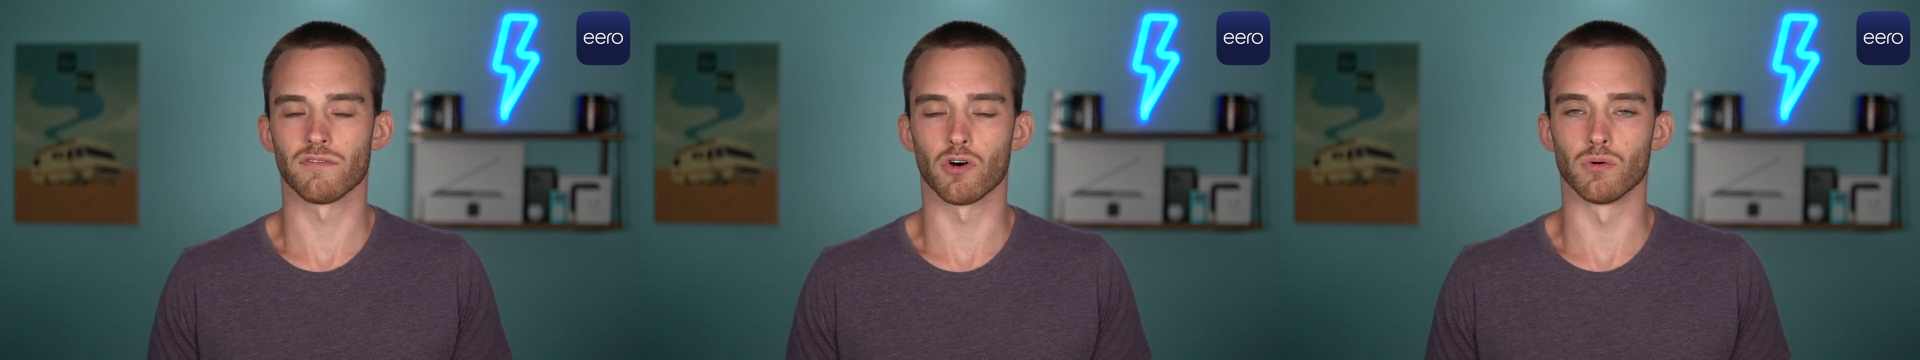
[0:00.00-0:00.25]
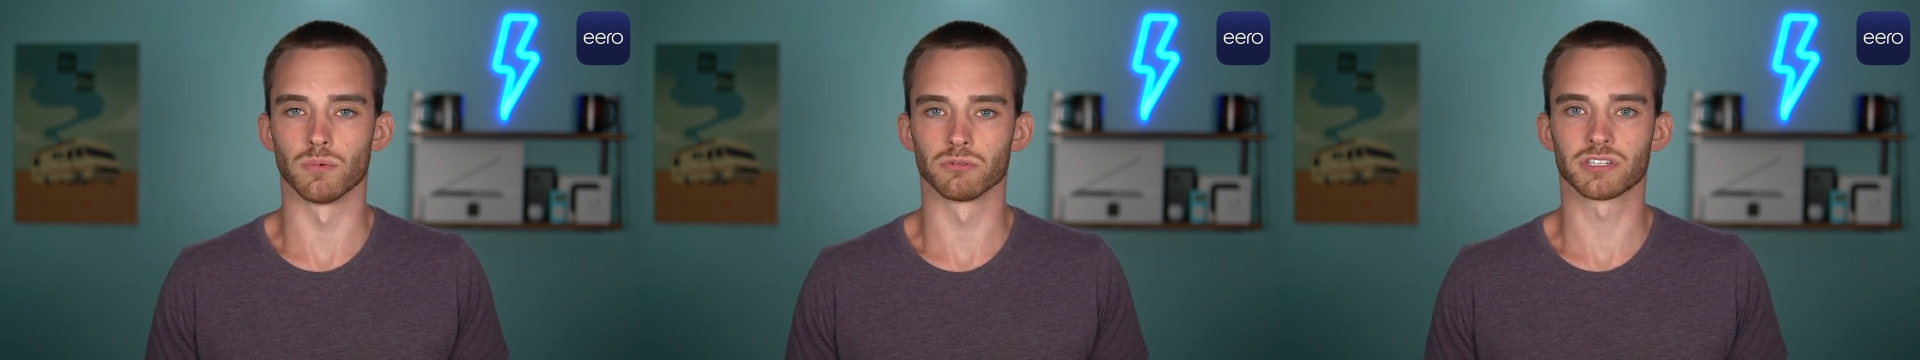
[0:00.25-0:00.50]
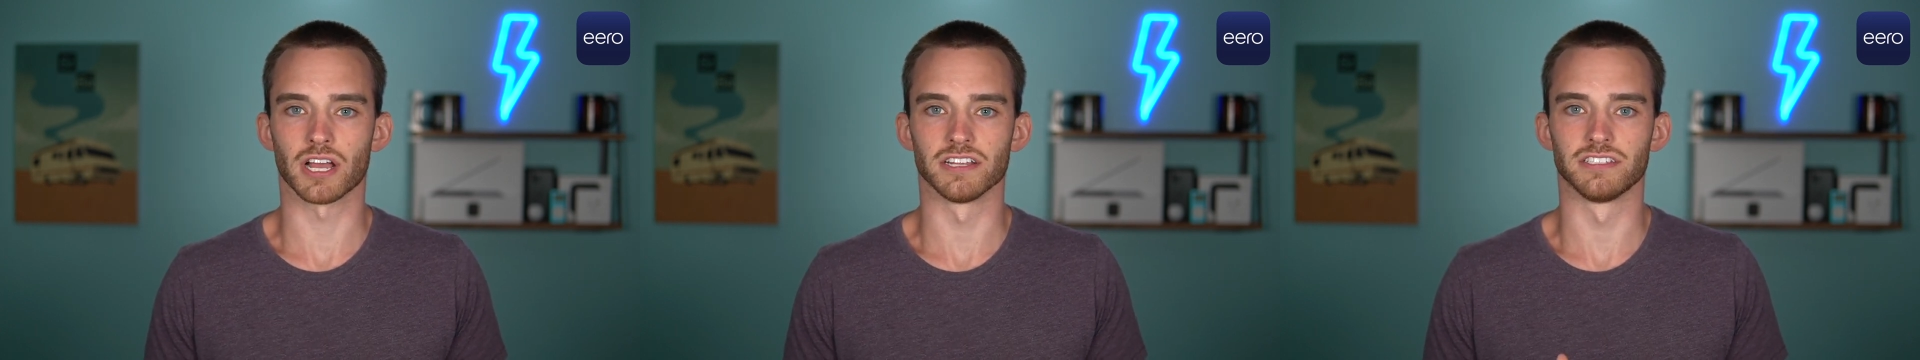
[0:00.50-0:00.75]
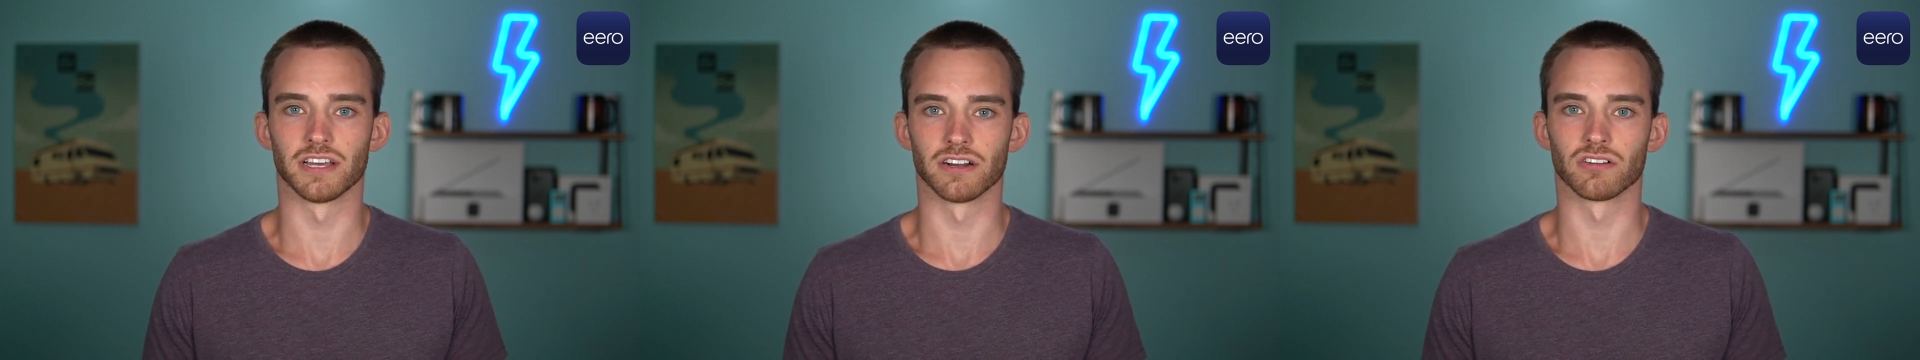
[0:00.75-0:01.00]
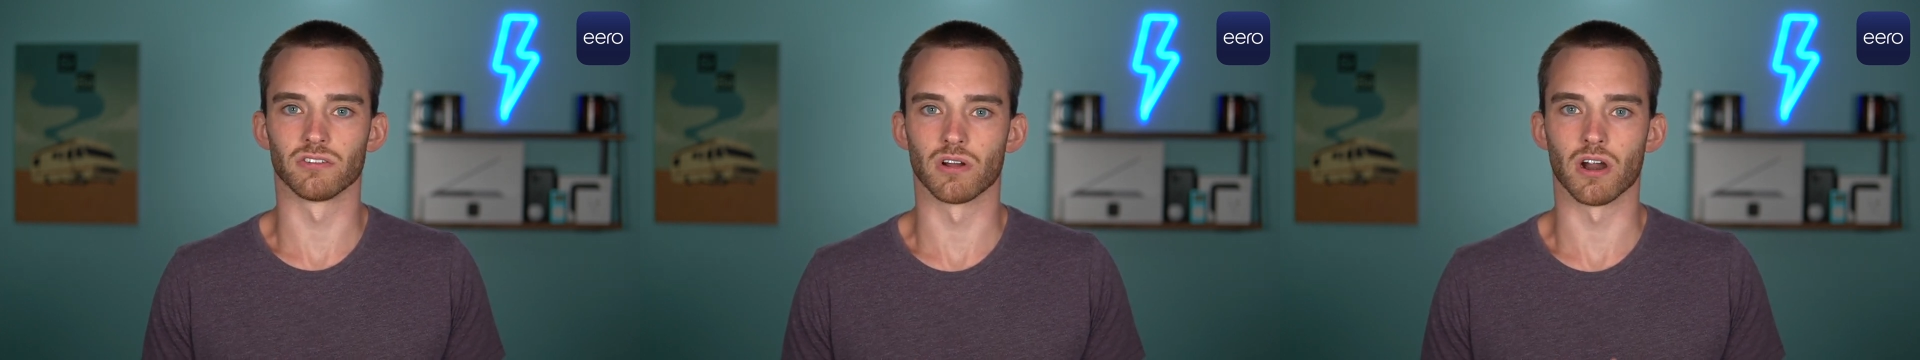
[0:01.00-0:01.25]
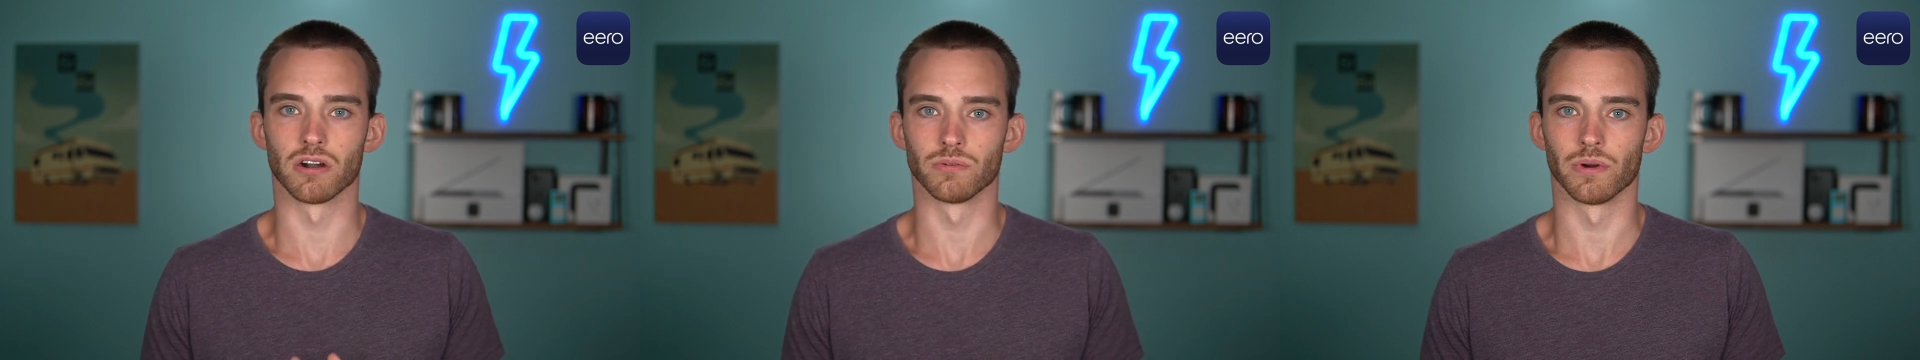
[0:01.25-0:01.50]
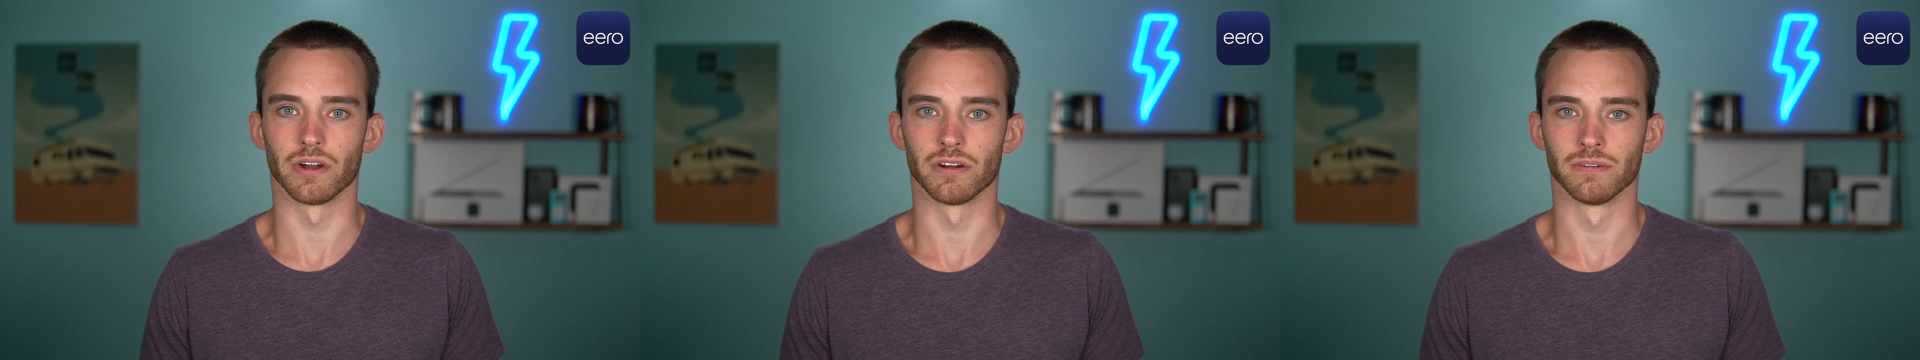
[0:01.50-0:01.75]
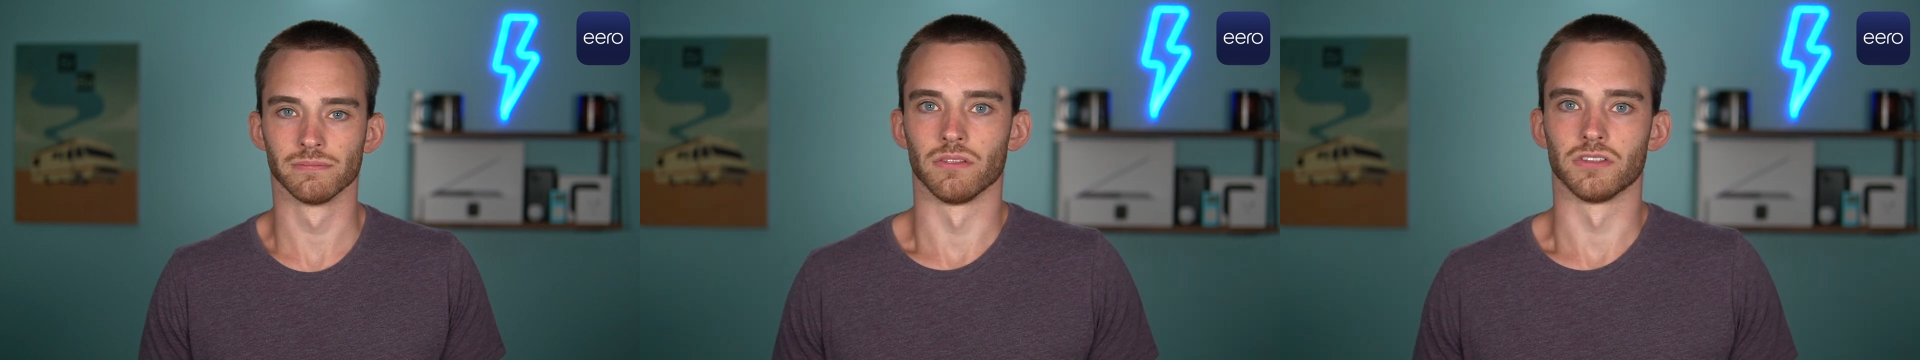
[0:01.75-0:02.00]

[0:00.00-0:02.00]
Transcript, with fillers: almost identical hardware,